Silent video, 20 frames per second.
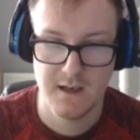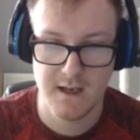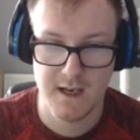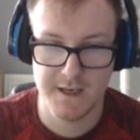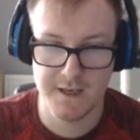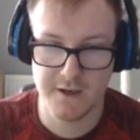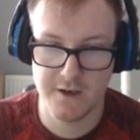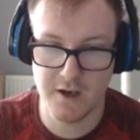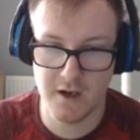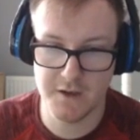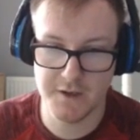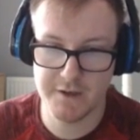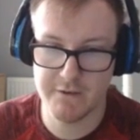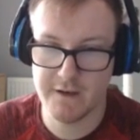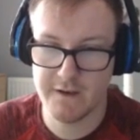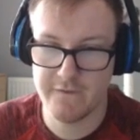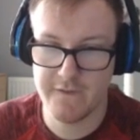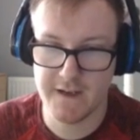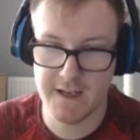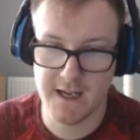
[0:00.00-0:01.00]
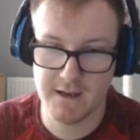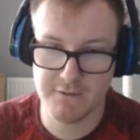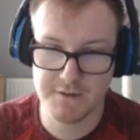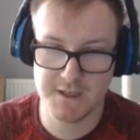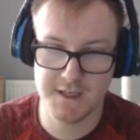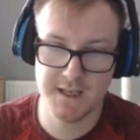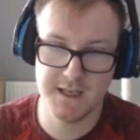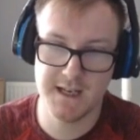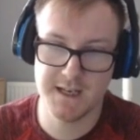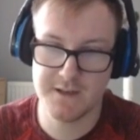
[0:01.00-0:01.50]
and you can't do anything else
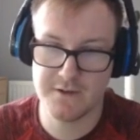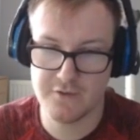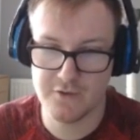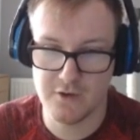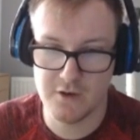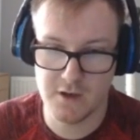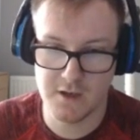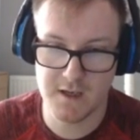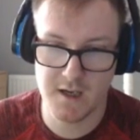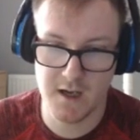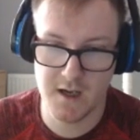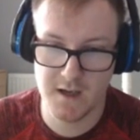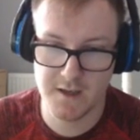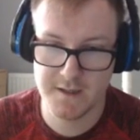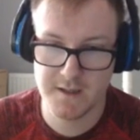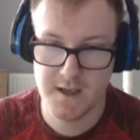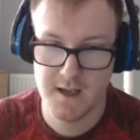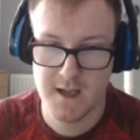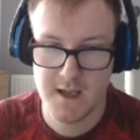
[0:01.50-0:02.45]
and you get to draw a card.